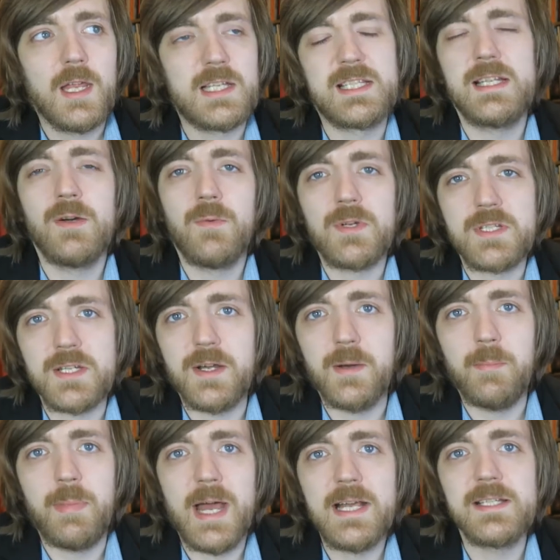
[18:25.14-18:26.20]
It still wasn't
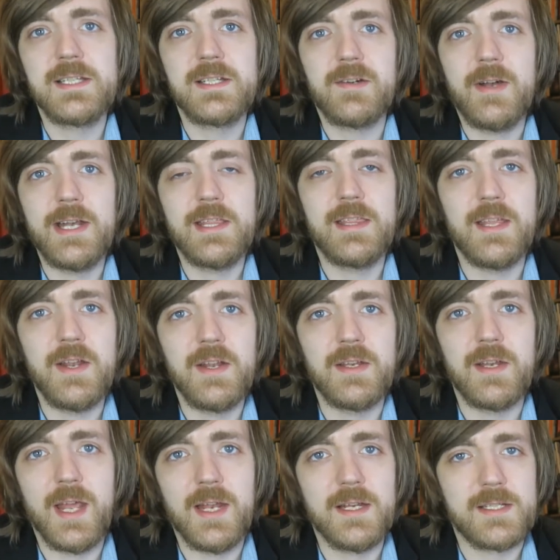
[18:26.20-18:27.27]
her best or anything,
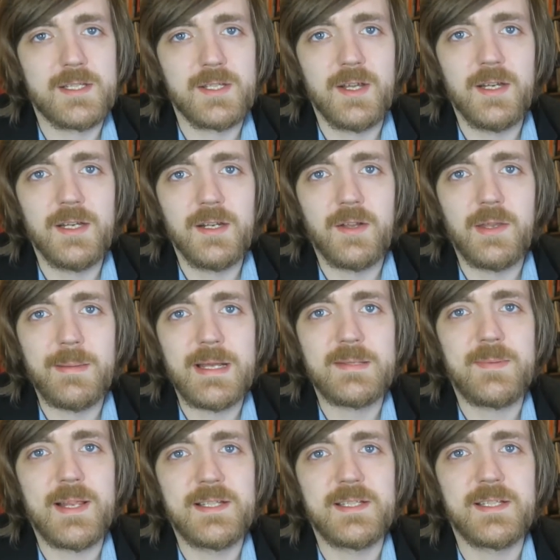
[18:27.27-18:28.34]
and, and it's certainly not the
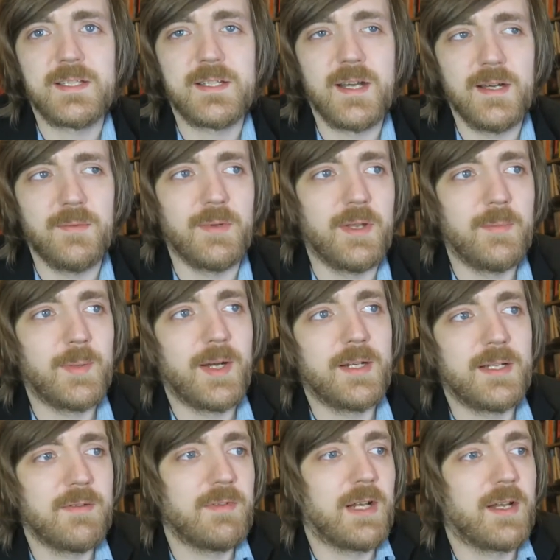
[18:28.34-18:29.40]
best place to start with her, but
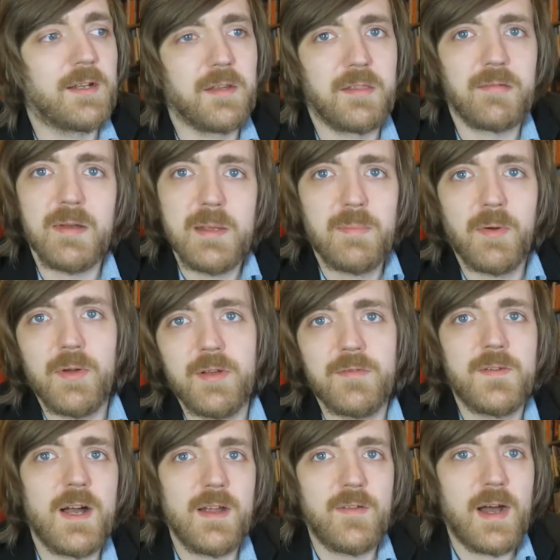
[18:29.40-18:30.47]
I'd give it like a
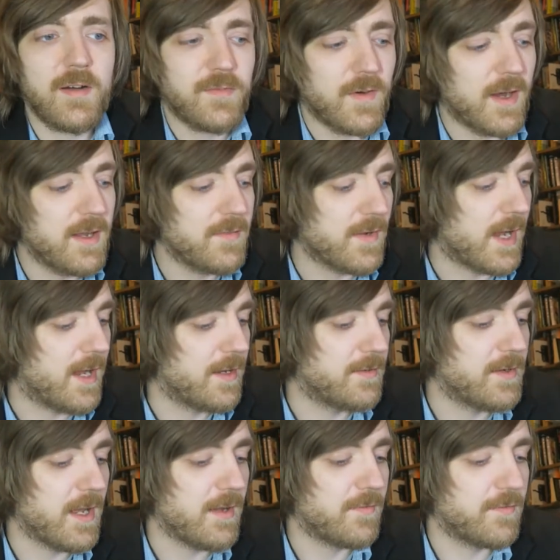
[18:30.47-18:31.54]
3.5 out of 5.
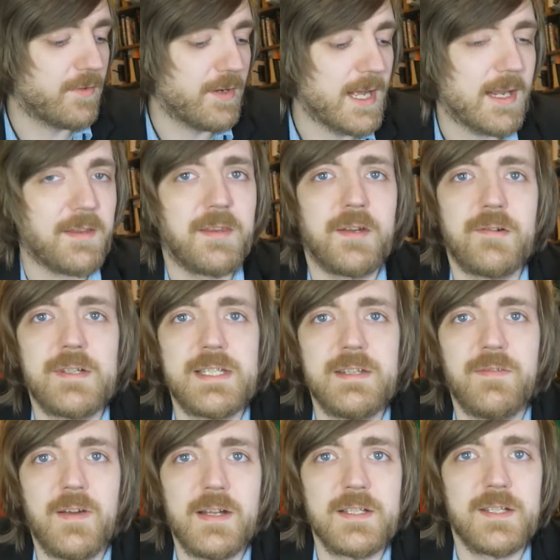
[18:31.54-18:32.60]
And uh, for an Agatha
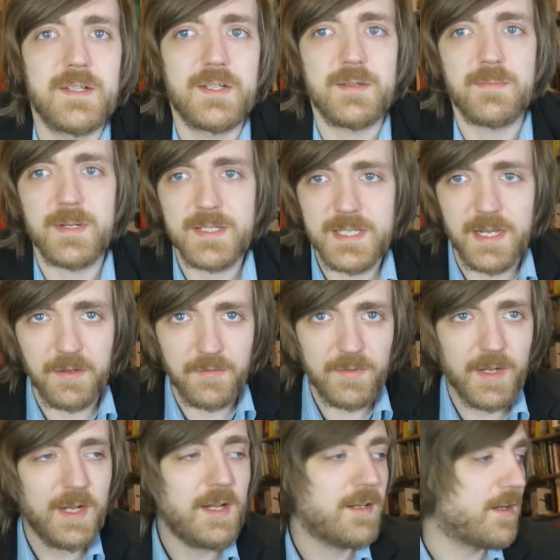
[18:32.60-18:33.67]
Christie fan such as
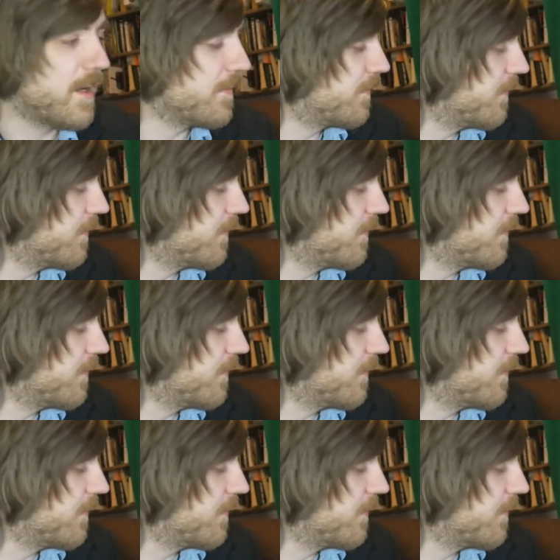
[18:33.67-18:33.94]
myself, a